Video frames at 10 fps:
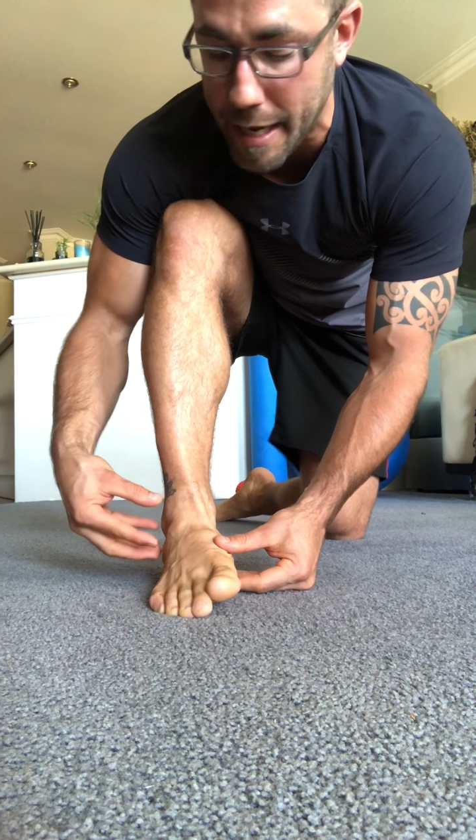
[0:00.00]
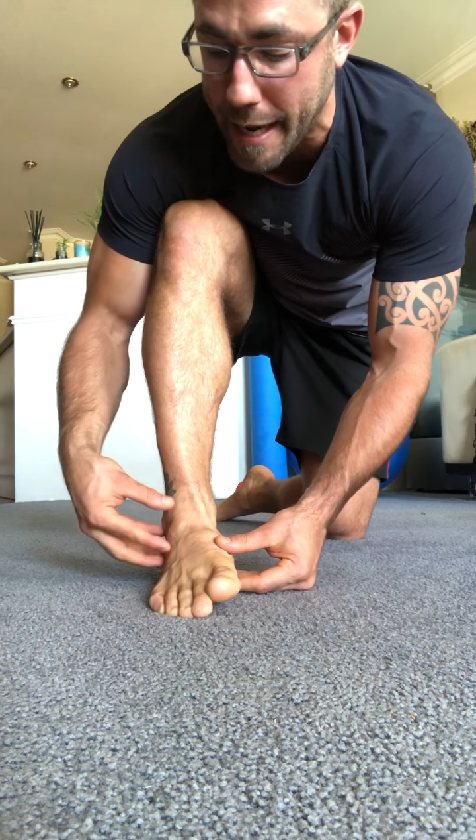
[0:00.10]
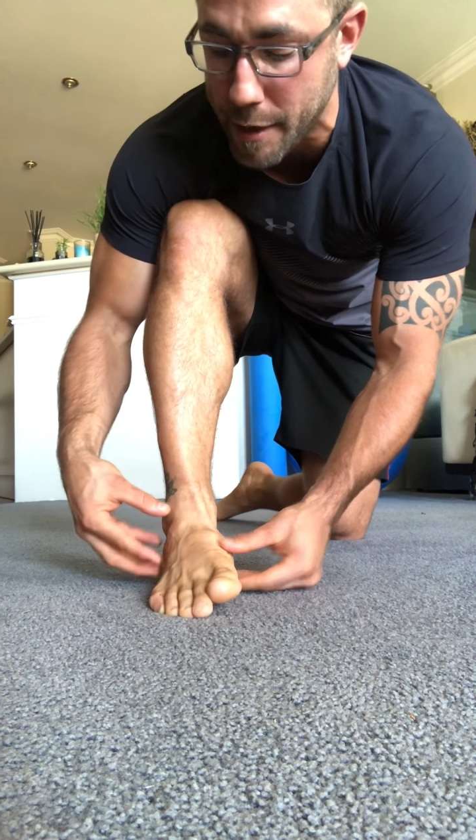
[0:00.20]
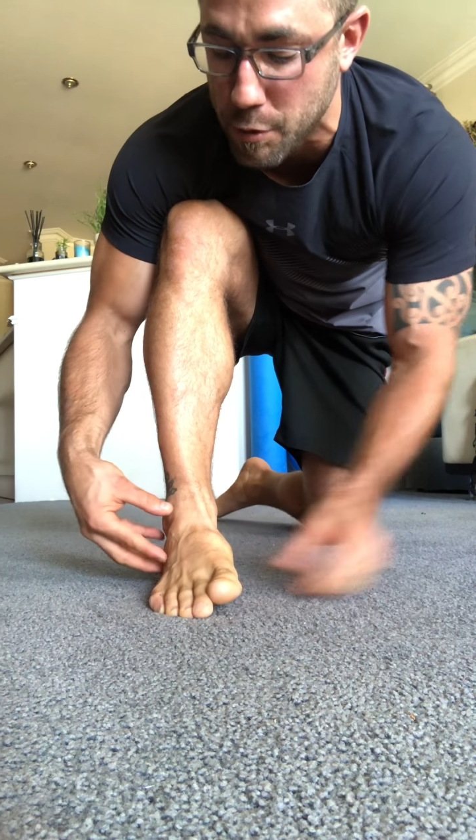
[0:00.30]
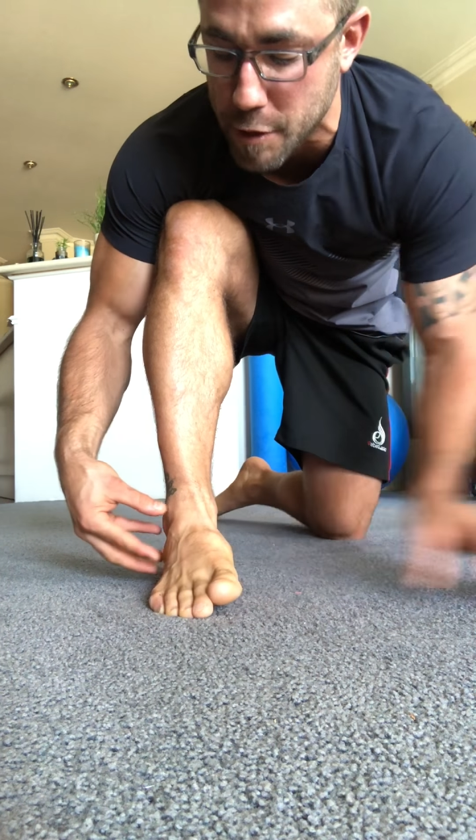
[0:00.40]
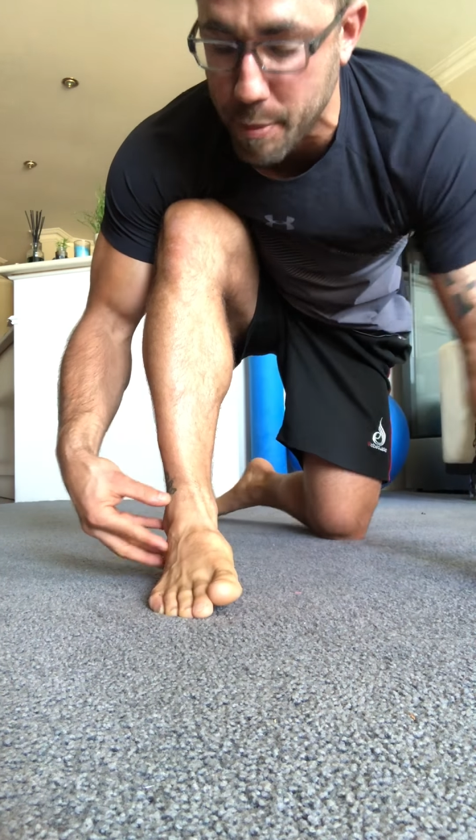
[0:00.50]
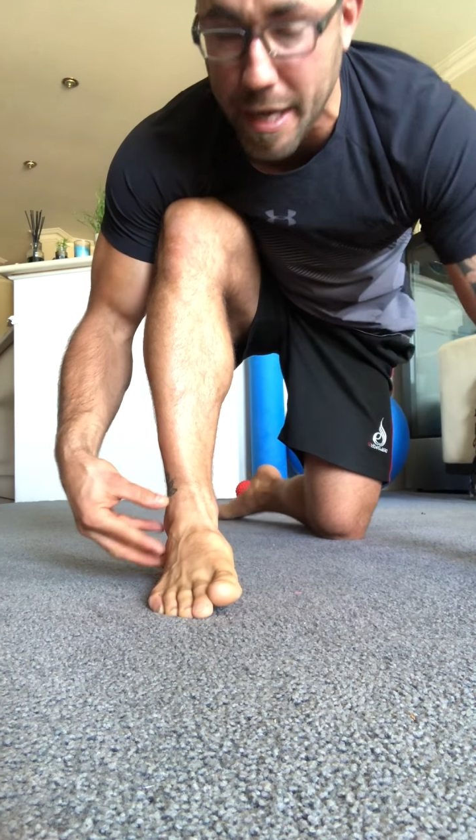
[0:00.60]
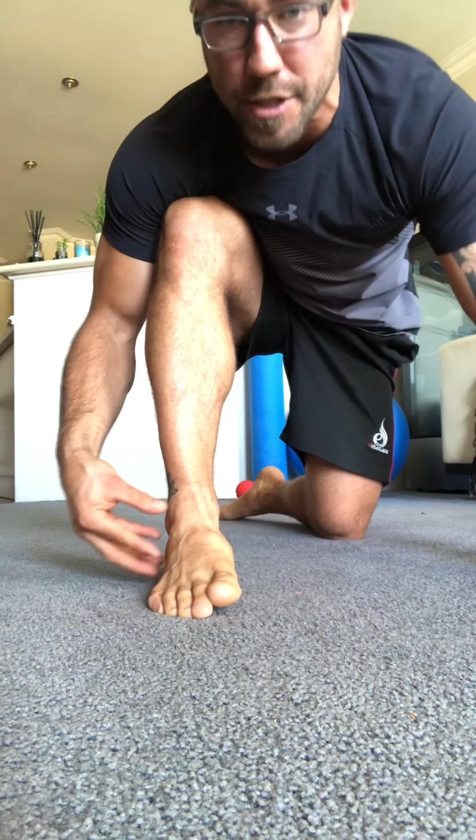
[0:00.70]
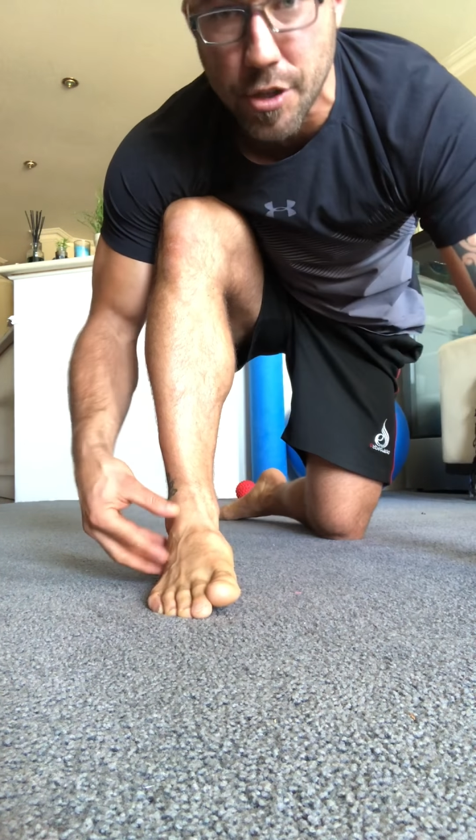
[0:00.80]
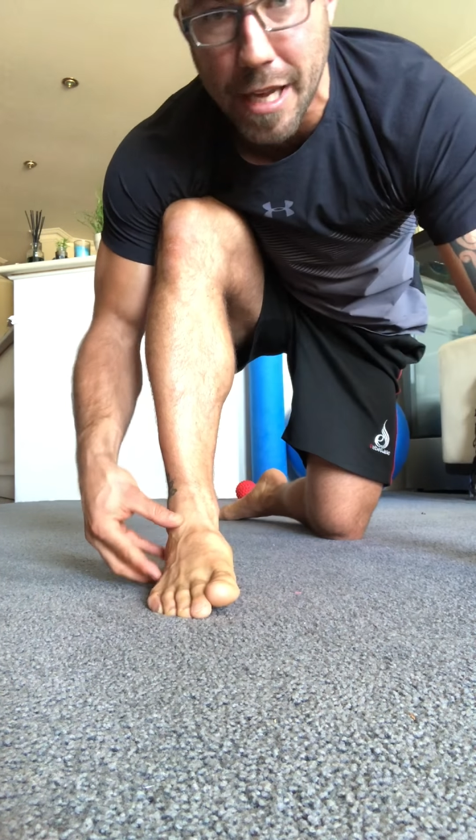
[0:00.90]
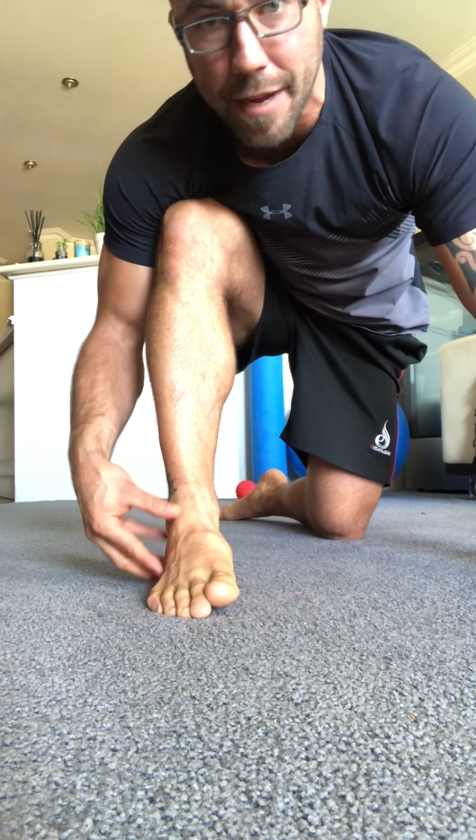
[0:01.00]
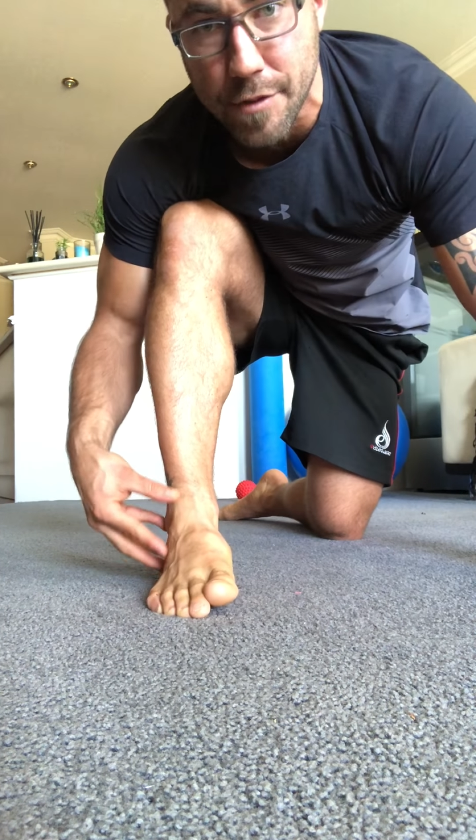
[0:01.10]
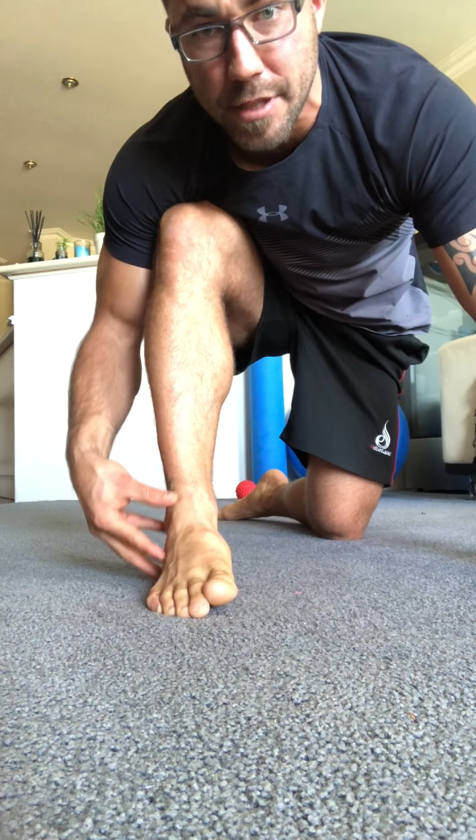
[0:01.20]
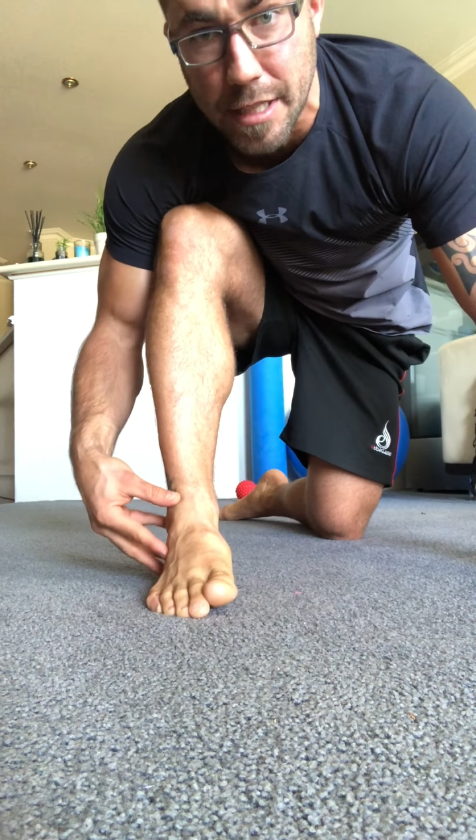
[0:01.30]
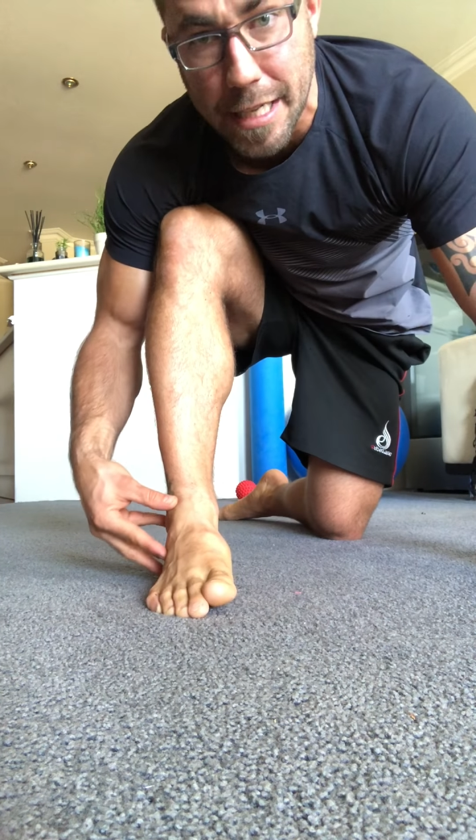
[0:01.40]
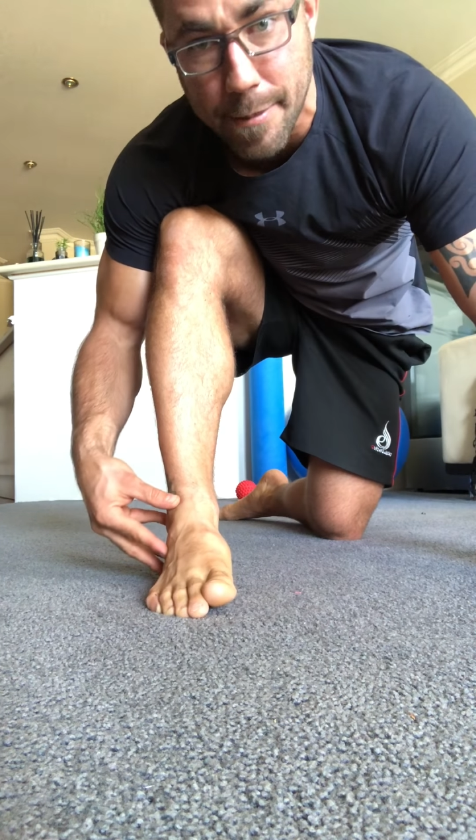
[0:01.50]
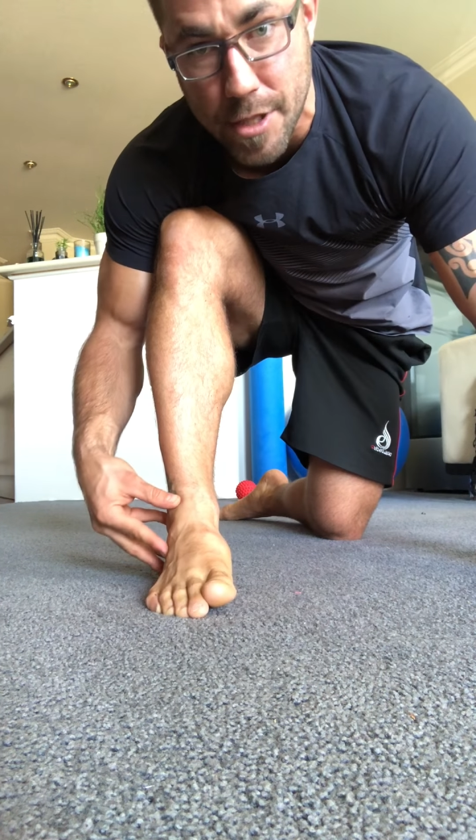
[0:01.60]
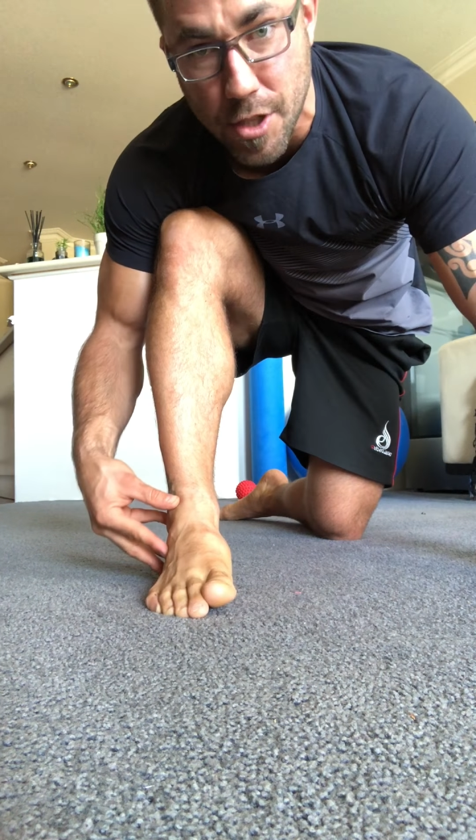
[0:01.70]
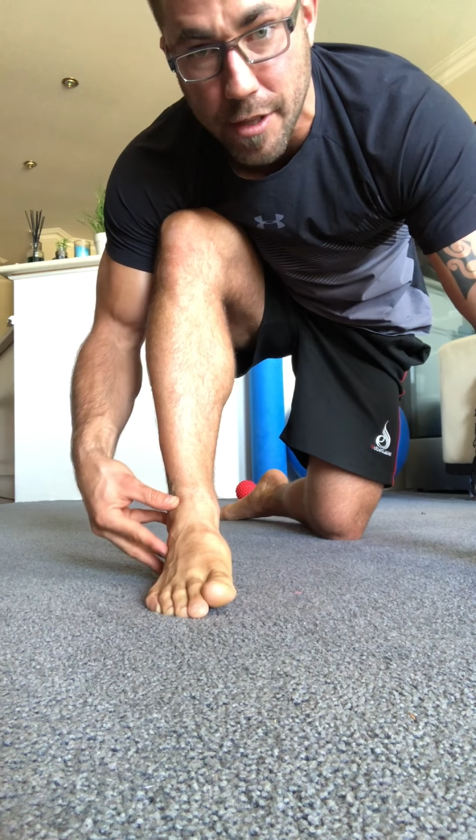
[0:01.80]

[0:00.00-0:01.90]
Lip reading: ankle sprains you have to the ligaments